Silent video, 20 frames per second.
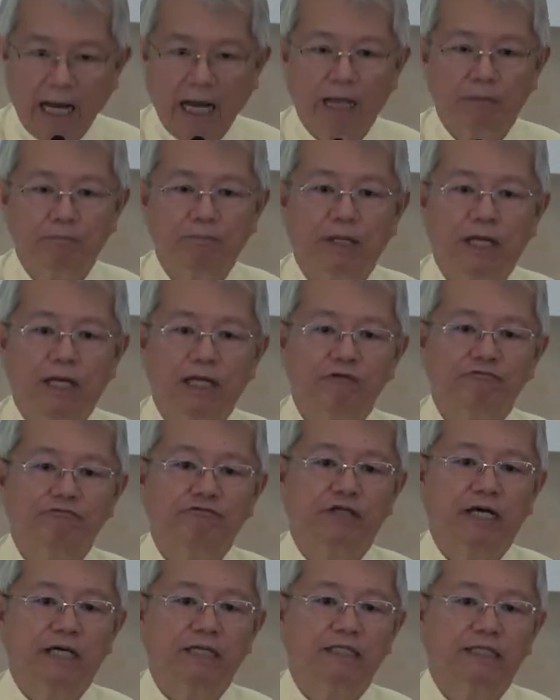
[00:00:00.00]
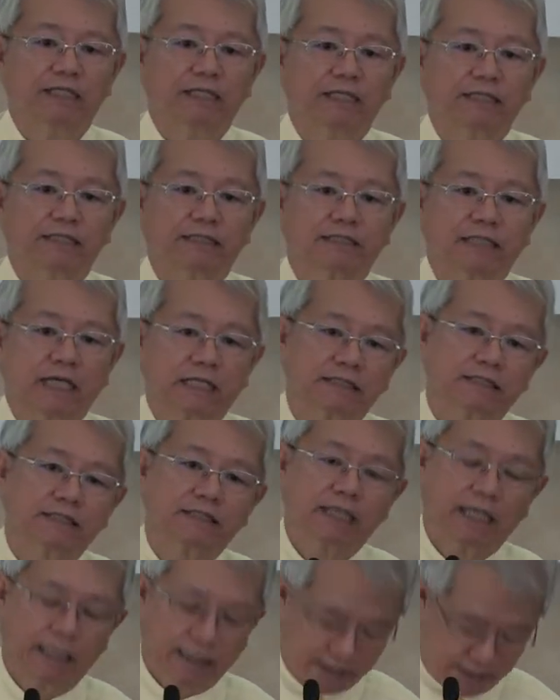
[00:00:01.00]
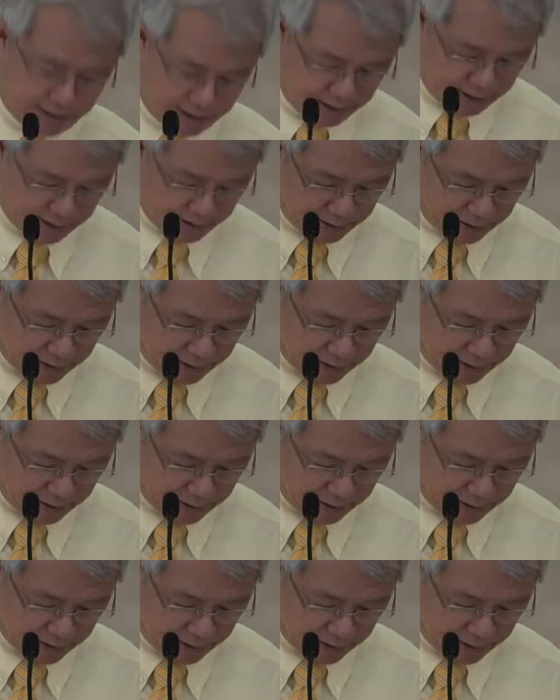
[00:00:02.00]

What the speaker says: I believe that the success